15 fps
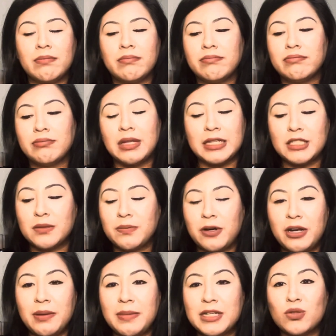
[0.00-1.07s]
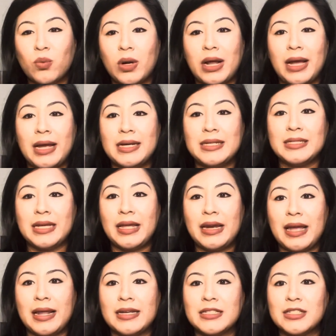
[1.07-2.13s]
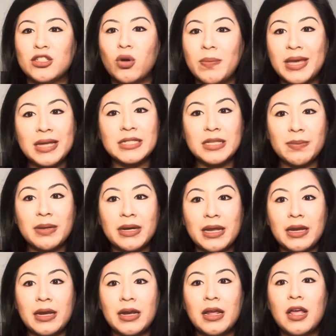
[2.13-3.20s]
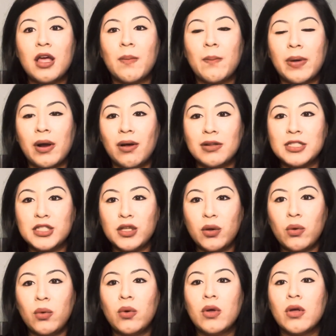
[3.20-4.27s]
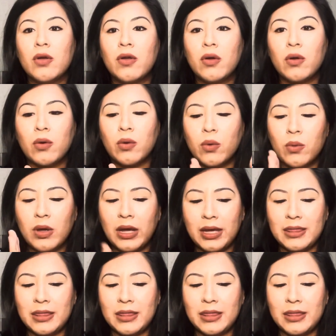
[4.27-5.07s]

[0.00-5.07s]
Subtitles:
That's pretty much what I did, and don't be intimidated. But also, I